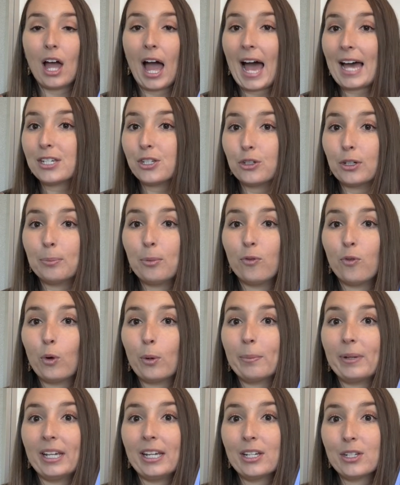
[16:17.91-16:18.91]
Ask Three Before
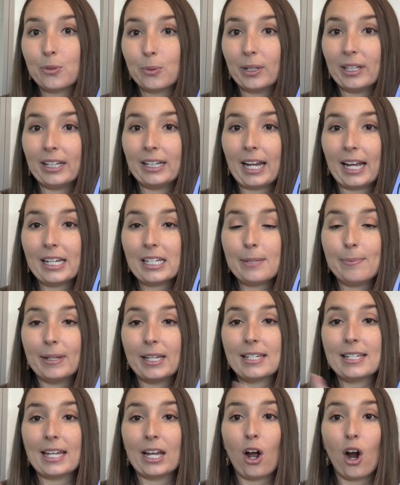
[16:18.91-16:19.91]
Me is really nice
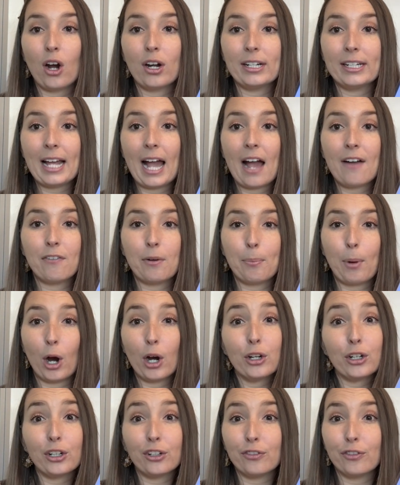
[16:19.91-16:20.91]
because they already have a
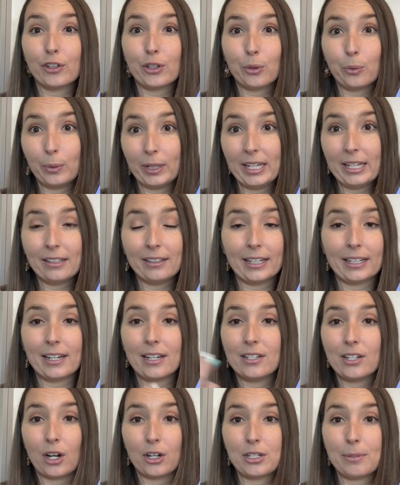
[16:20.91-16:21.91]
partner for the week, like
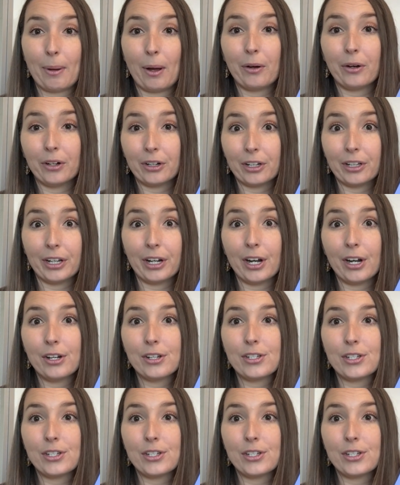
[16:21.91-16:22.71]
I talked about earlier.